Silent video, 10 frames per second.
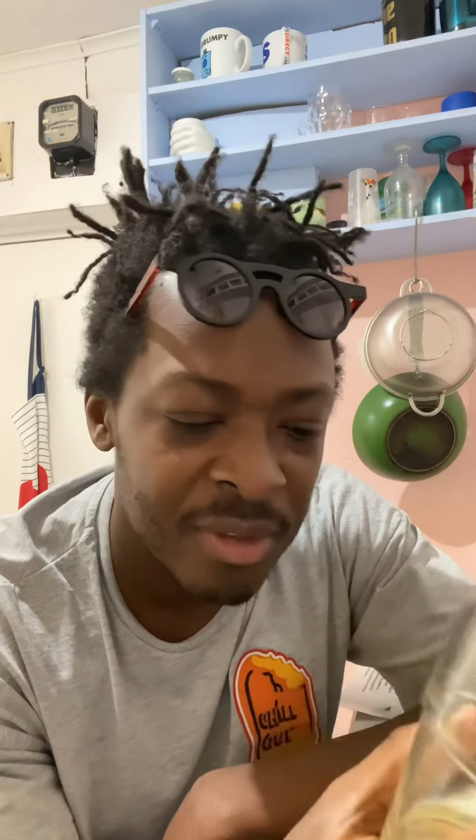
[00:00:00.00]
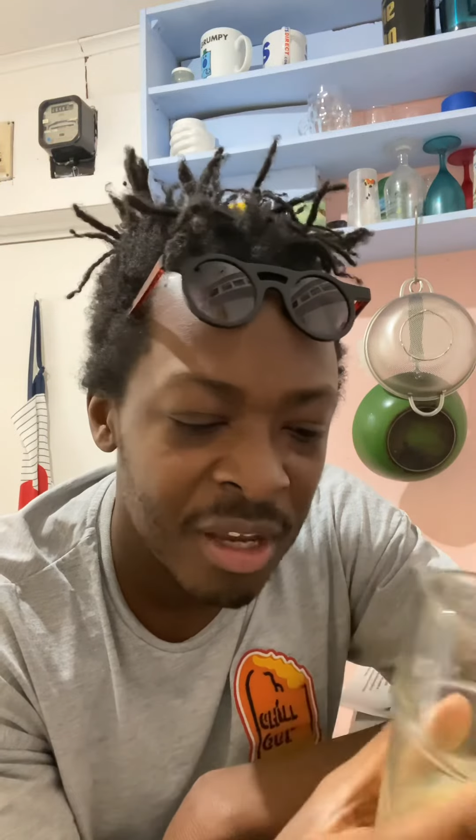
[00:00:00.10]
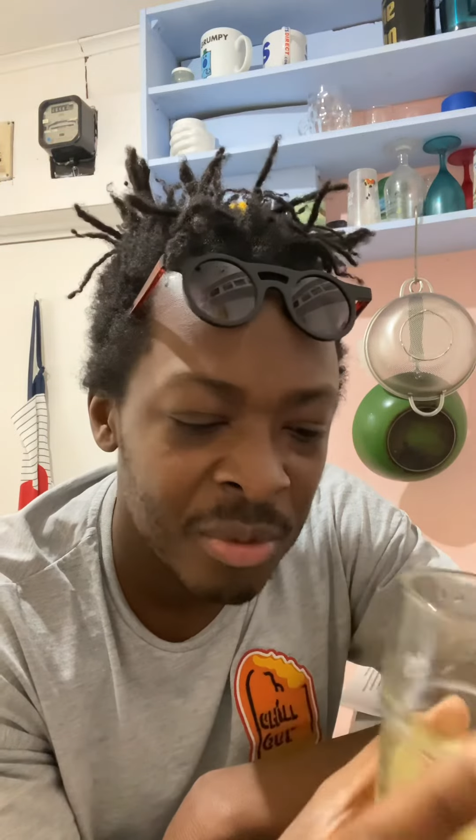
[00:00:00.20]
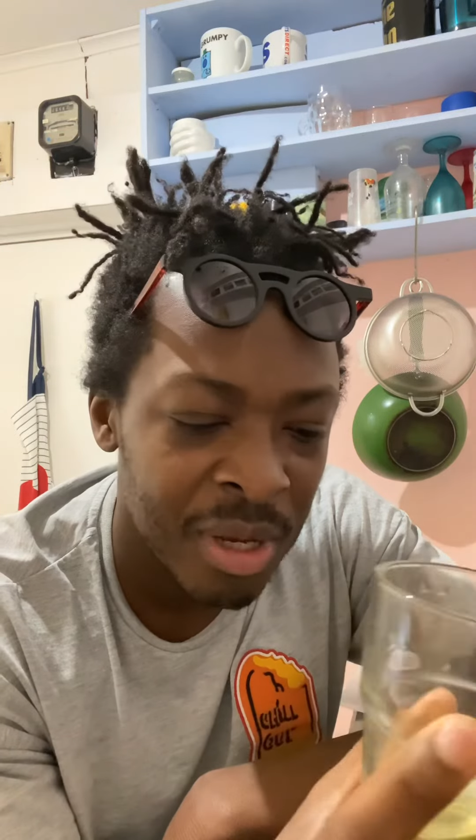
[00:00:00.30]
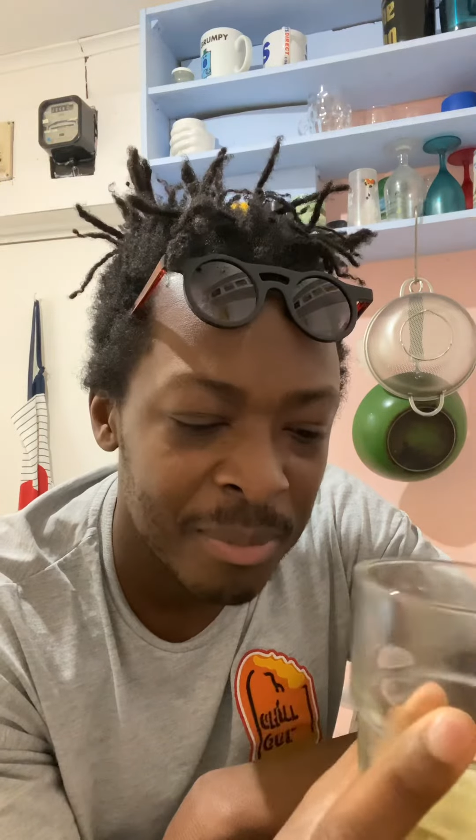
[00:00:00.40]

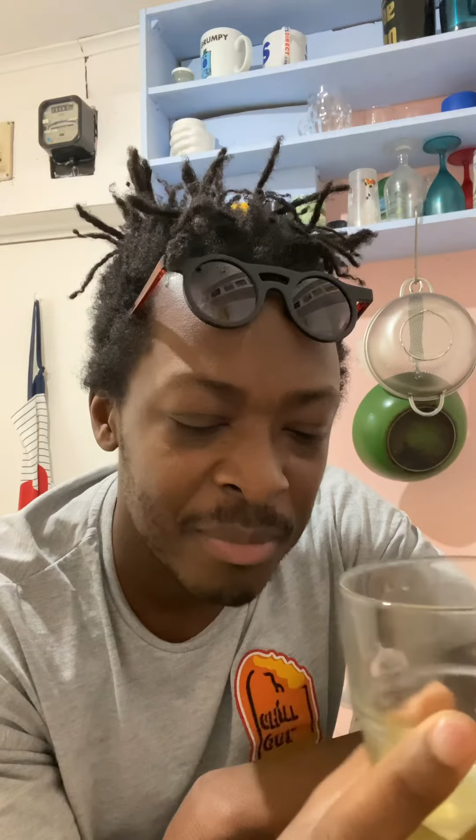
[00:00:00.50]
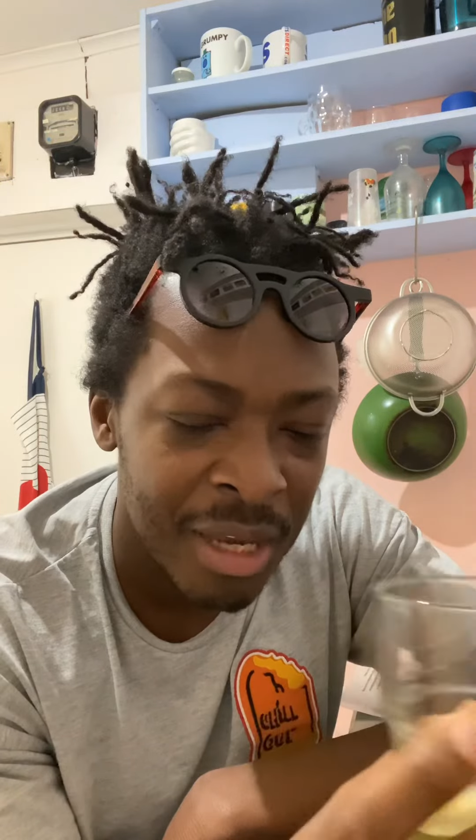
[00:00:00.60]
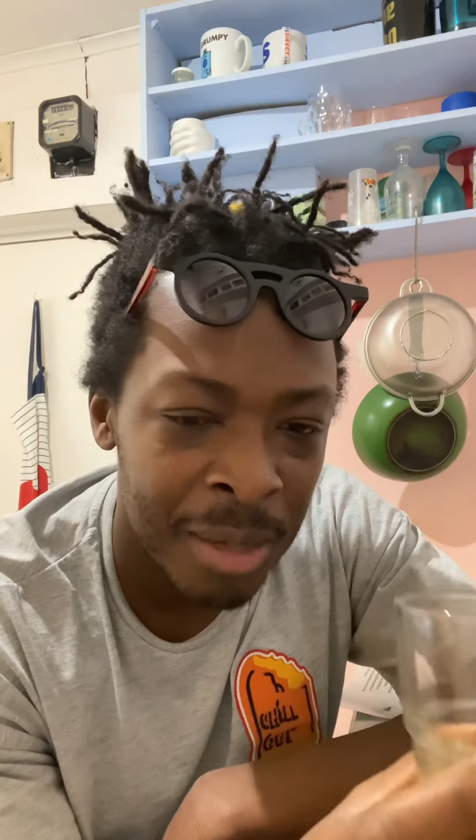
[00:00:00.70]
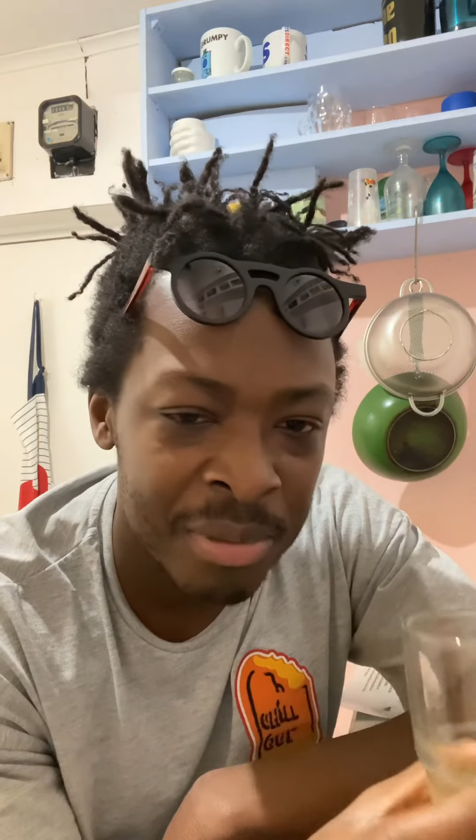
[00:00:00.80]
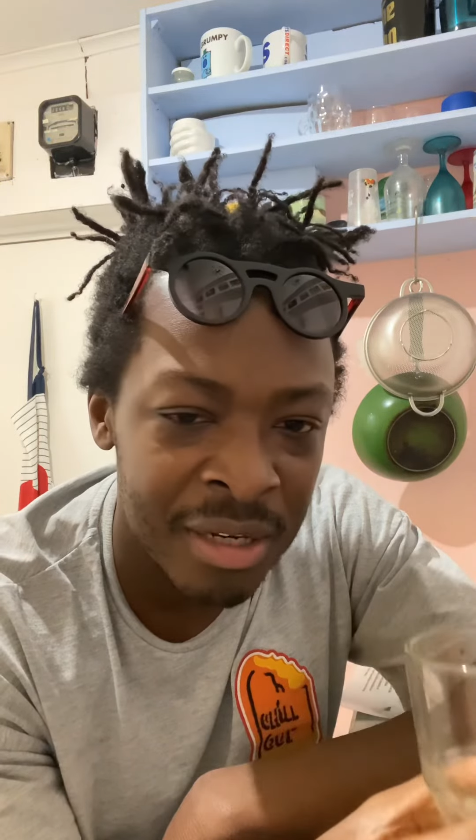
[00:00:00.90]
Anyway,
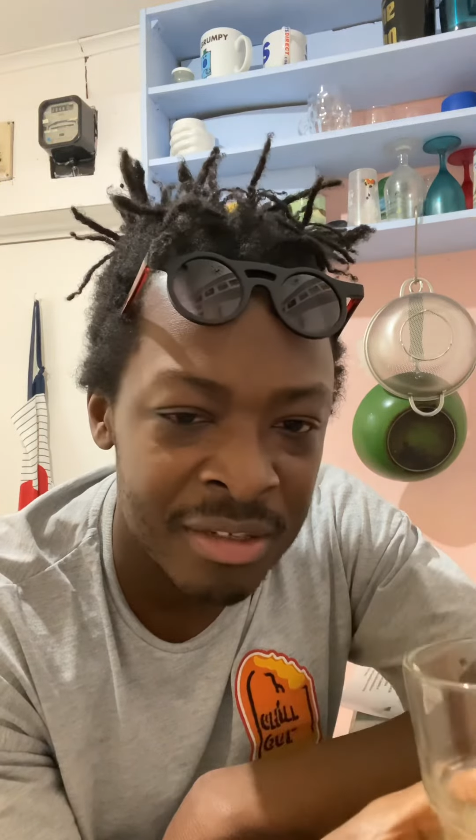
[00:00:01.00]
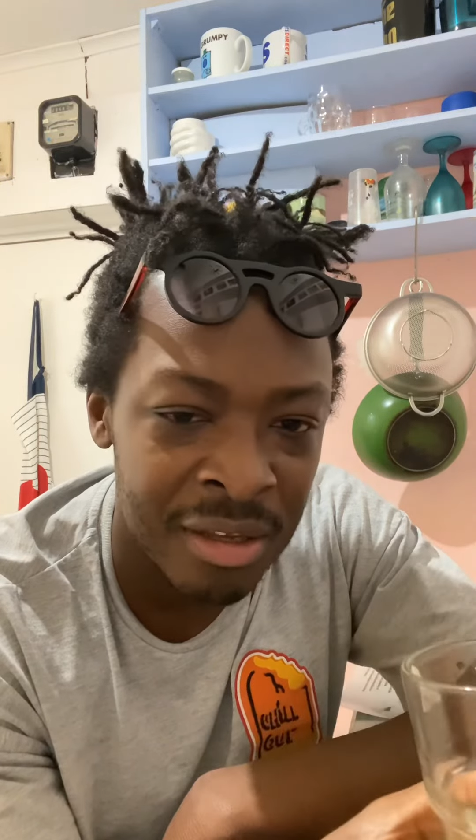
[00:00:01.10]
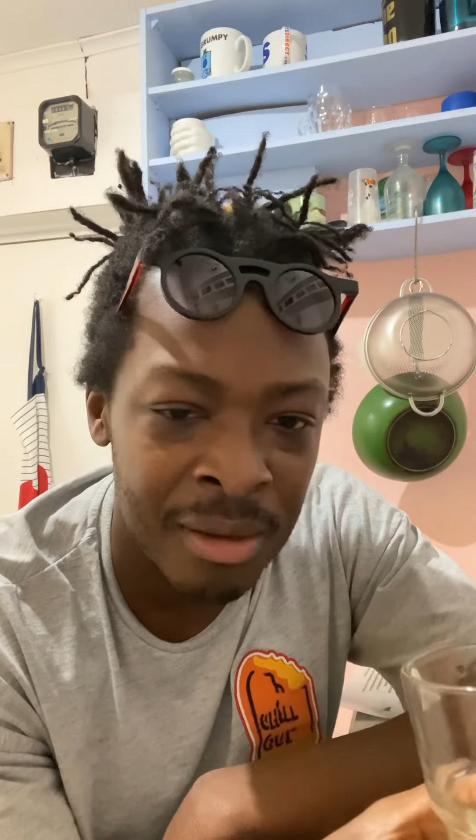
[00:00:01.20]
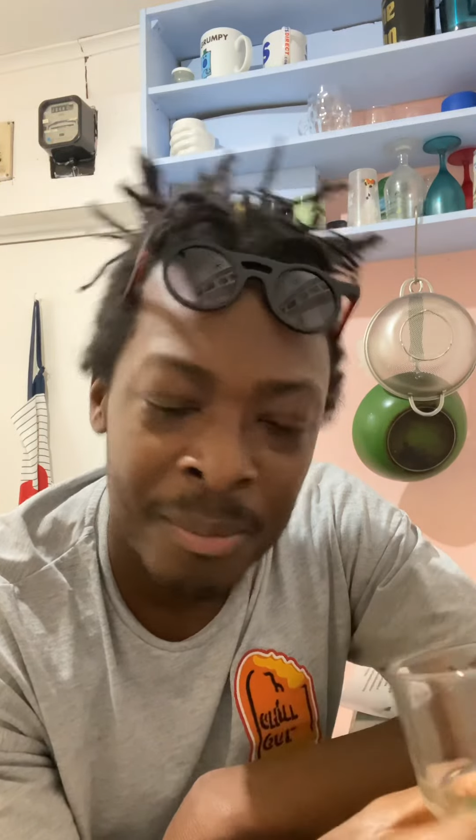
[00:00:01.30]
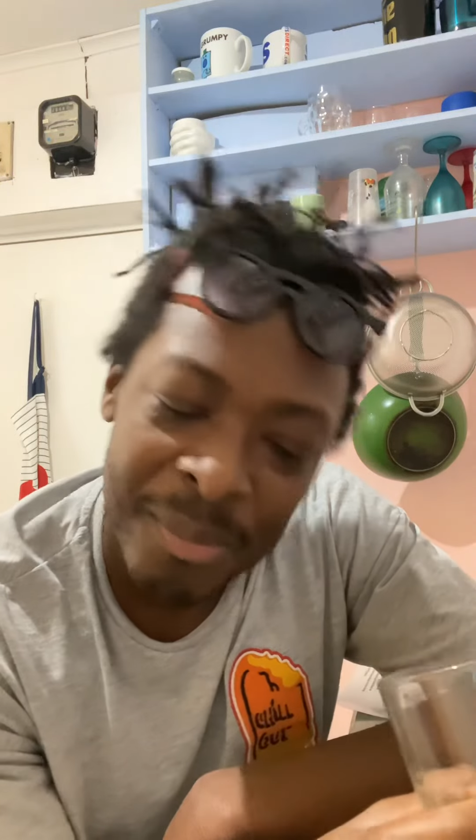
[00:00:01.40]
happy
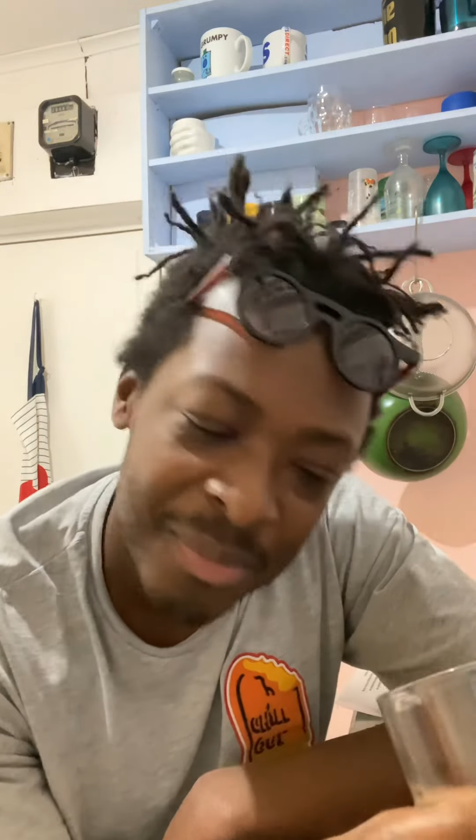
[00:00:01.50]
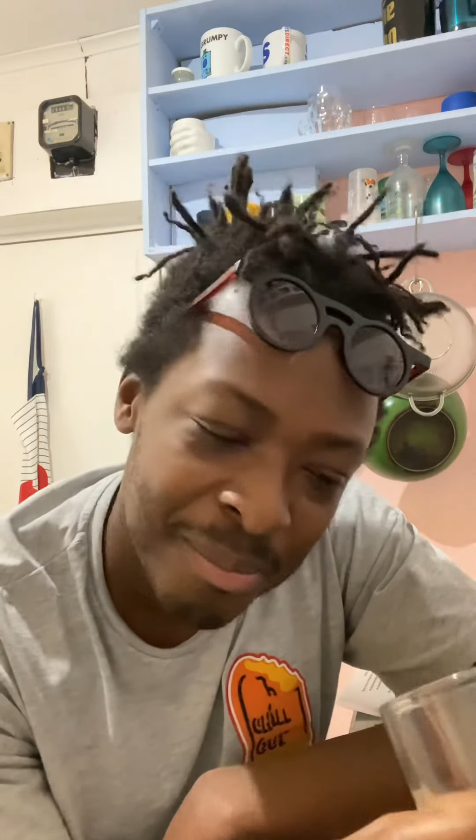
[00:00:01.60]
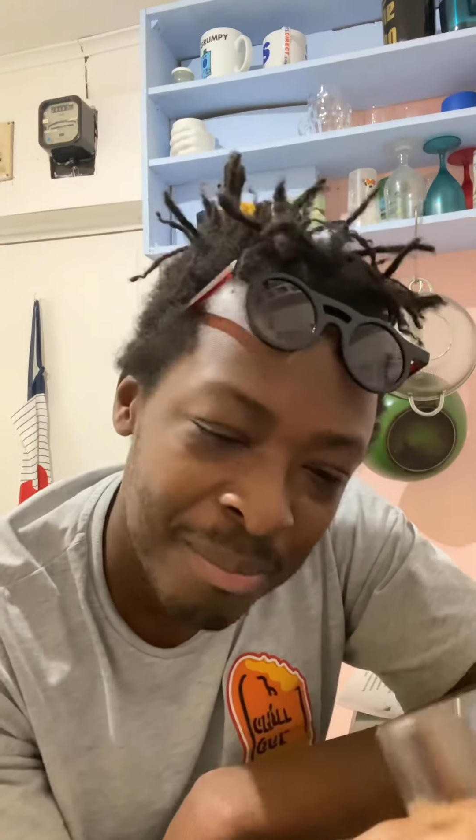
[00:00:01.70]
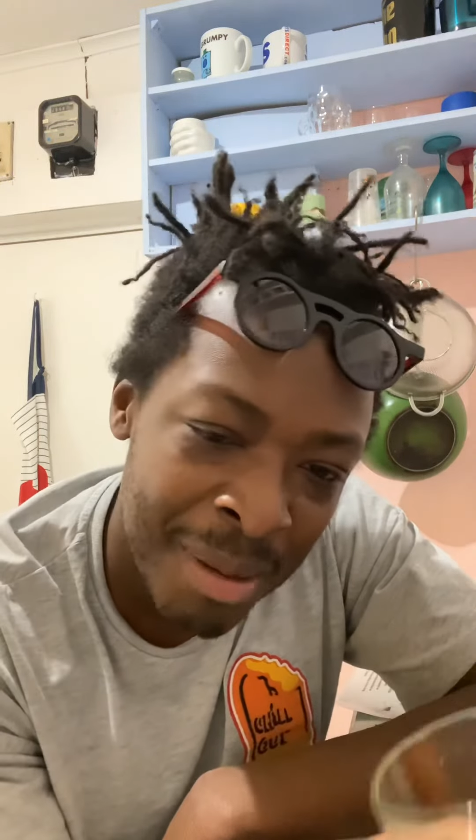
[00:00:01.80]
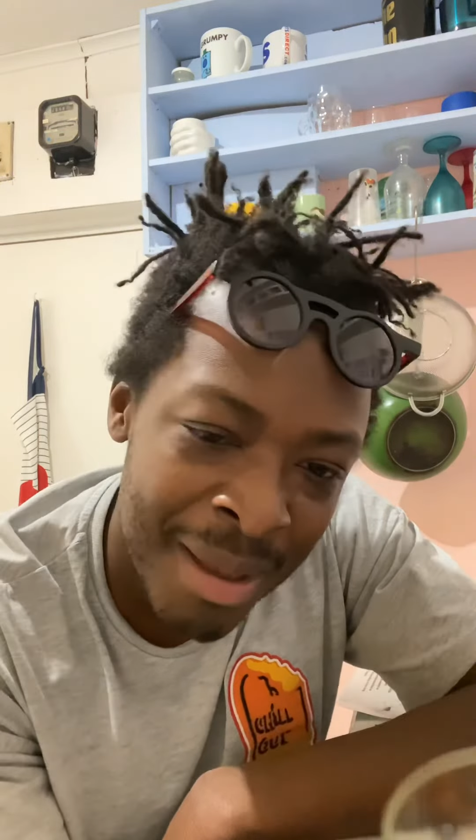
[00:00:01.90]
Easter.
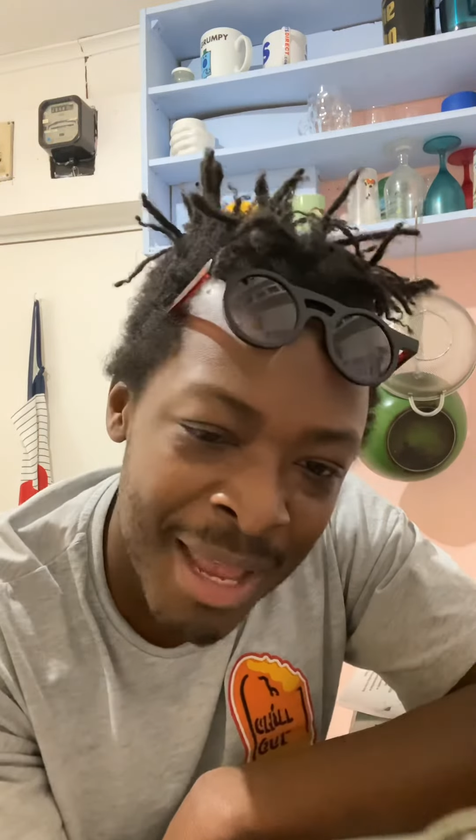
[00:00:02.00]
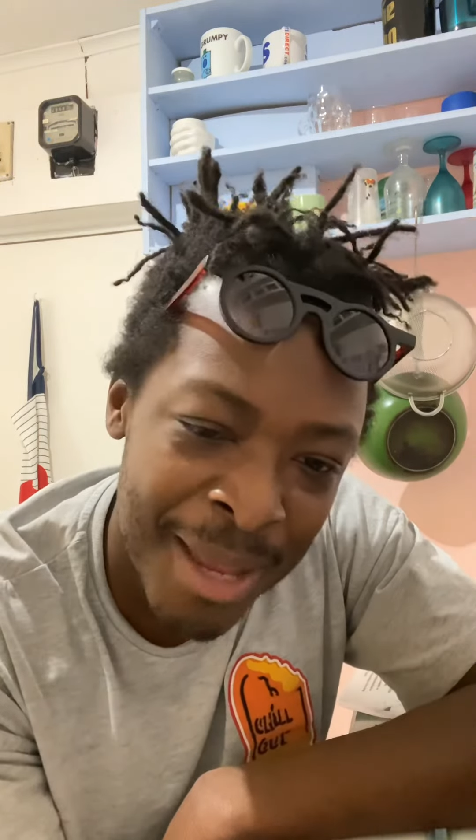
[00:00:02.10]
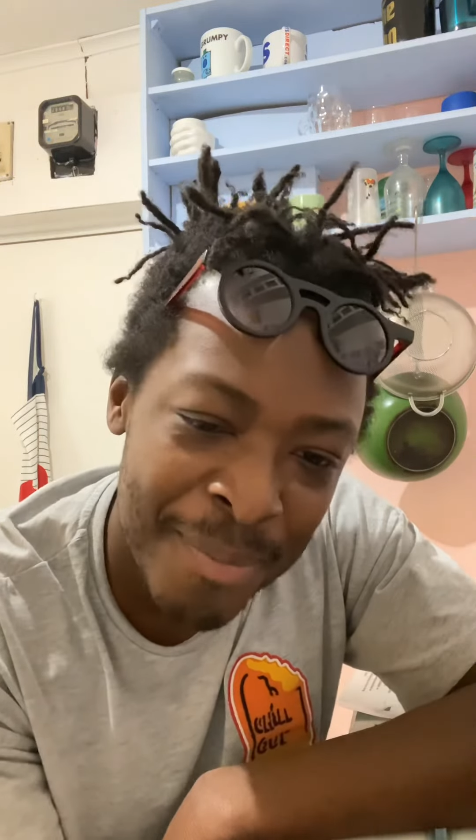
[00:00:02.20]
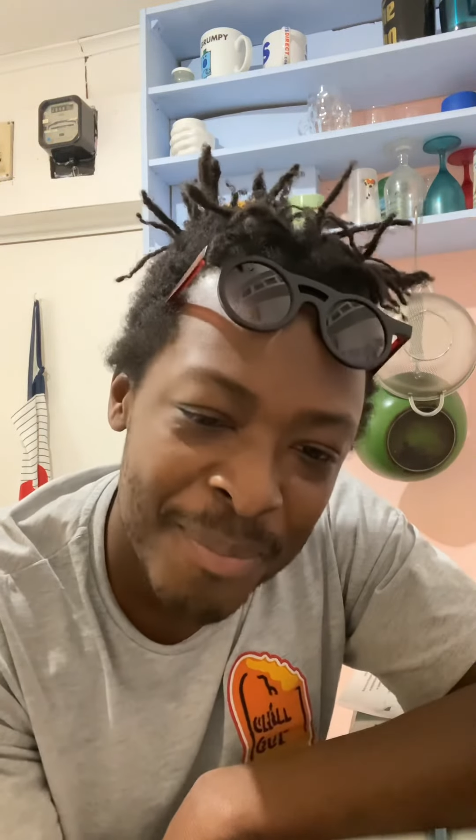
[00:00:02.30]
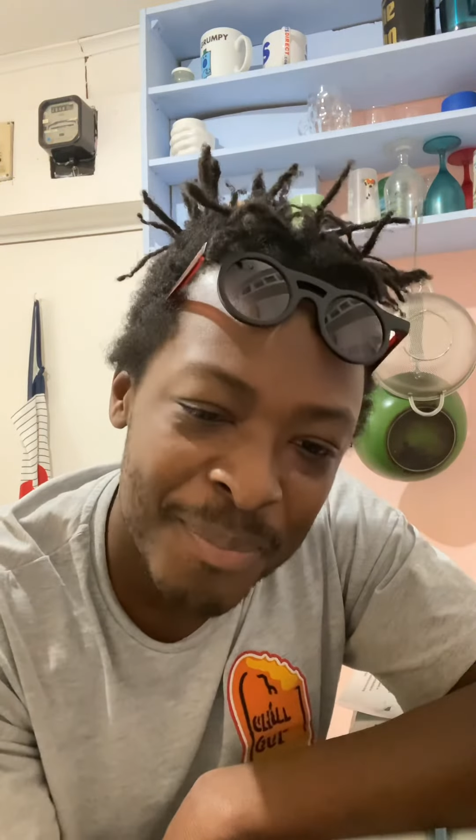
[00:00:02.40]

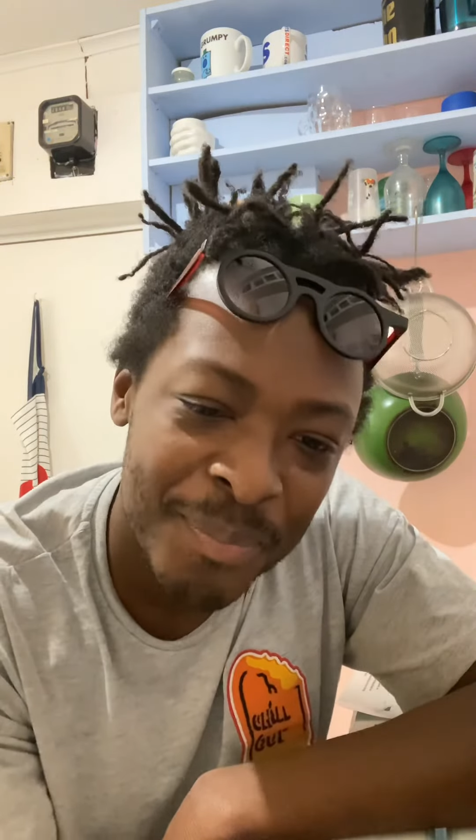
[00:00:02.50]
Bye-bye.